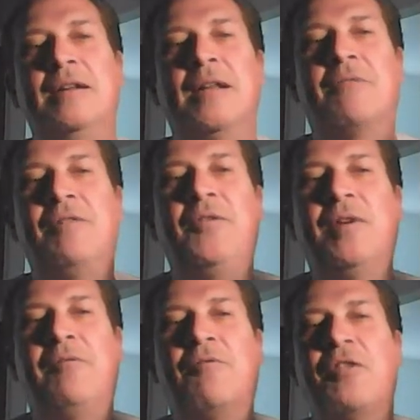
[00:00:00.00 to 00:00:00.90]
Like
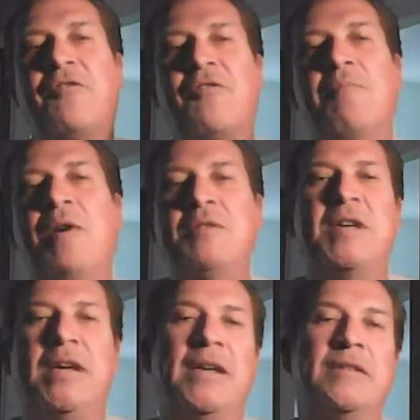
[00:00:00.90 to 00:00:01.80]
if where the
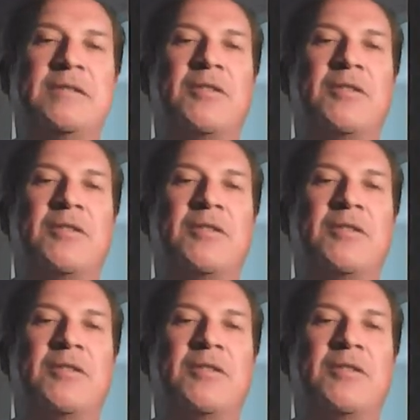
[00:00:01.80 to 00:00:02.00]
Formosa is,